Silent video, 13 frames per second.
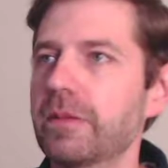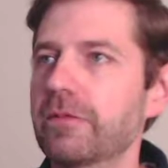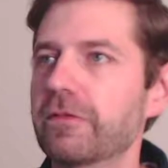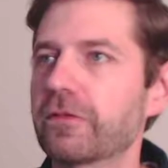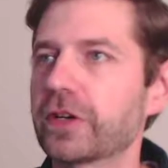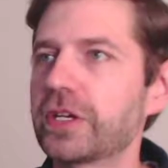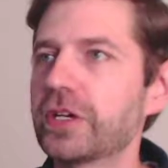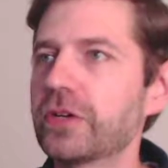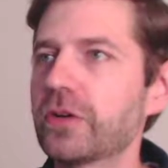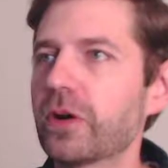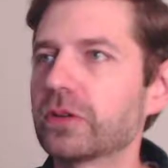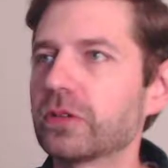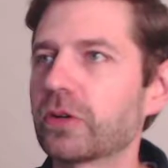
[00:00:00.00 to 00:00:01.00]
For you,
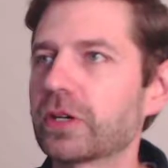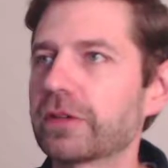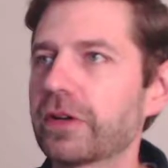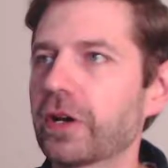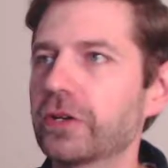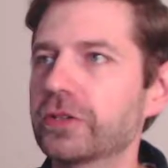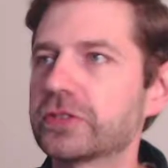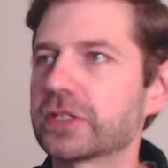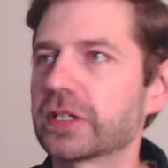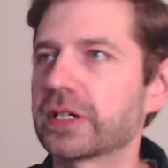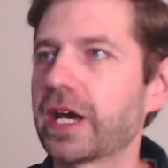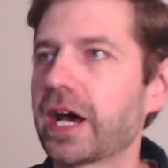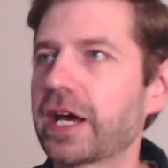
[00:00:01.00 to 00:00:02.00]
O Lord of hosts, the
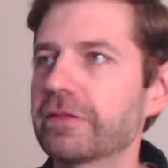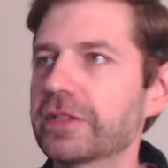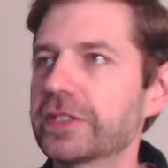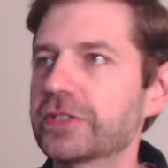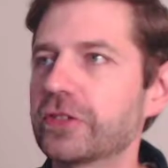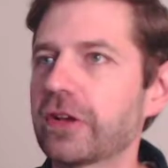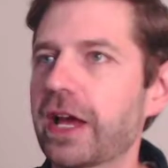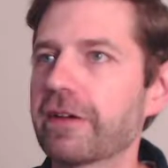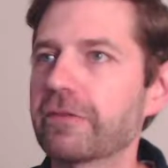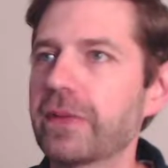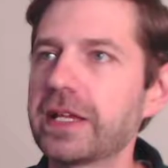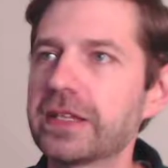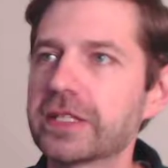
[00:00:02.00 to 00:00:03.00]
God of Israel, have
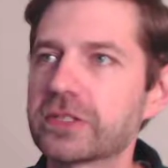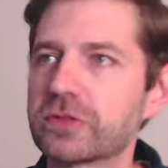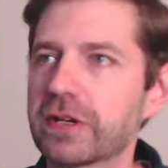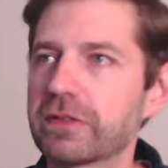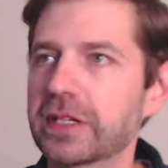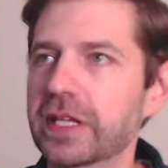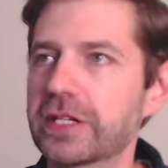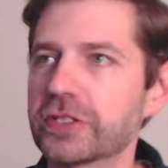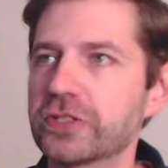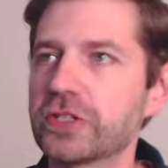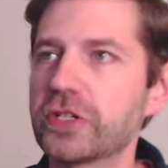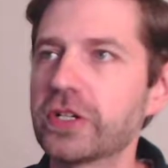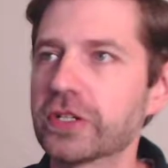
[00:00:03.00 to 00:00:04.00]
made this revelation
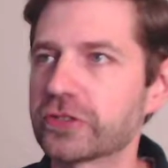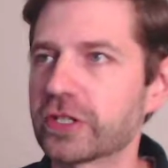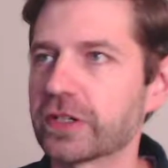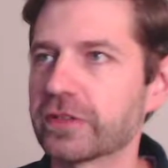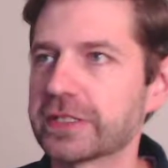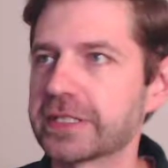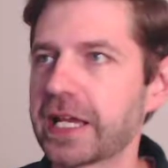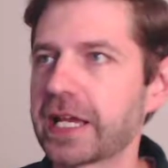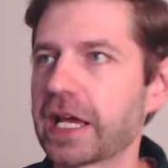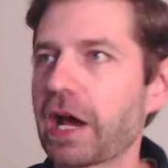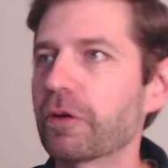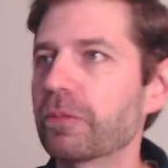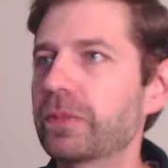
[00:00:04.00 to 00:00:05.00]
to your servant, saying,
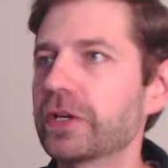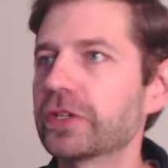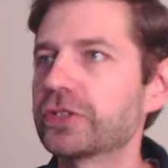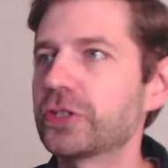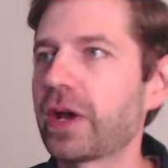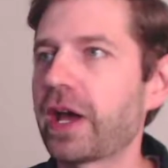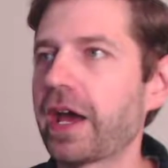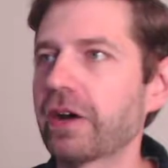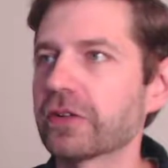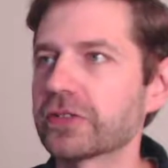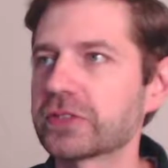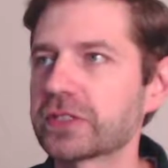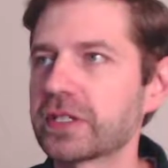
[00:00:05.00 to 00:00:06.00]
I will build you a
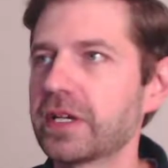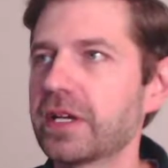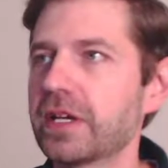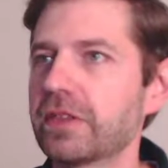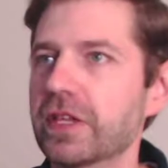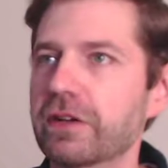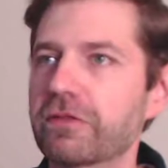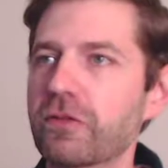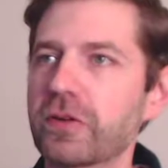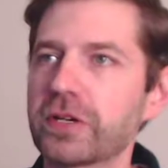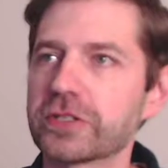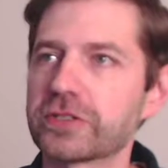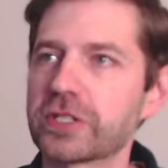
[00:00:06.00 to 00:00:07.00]
house. Therefore,
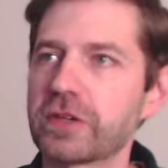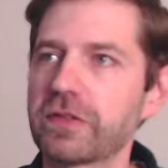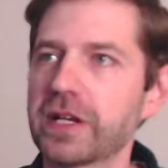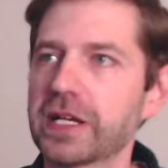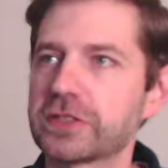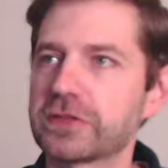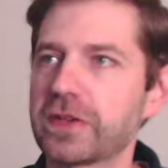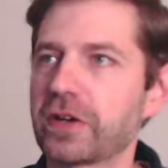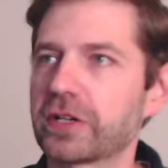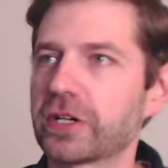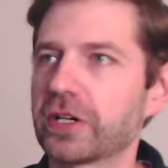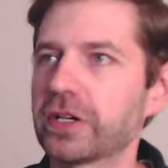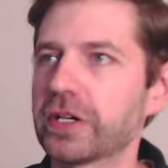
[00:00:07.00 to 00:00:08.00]
your servant has found
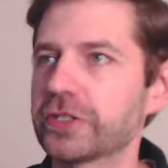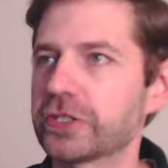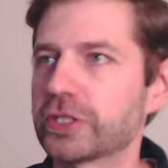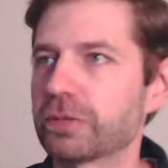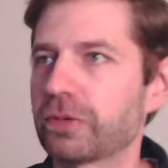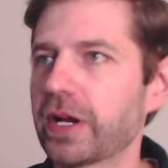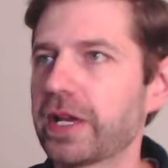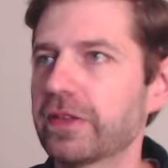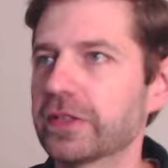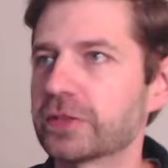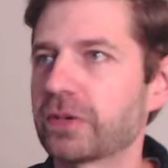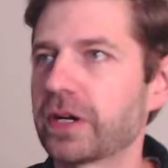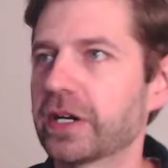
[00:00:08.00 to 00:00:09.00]
courage to pray
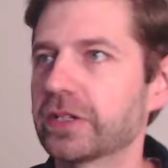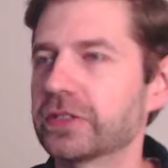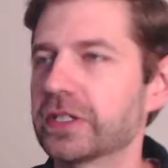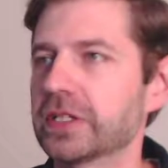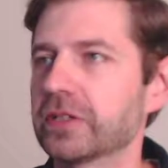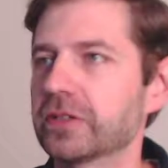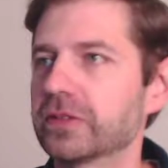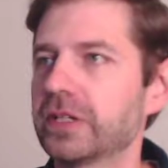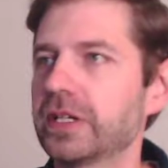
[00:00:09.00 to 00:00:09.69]
this prayer to you.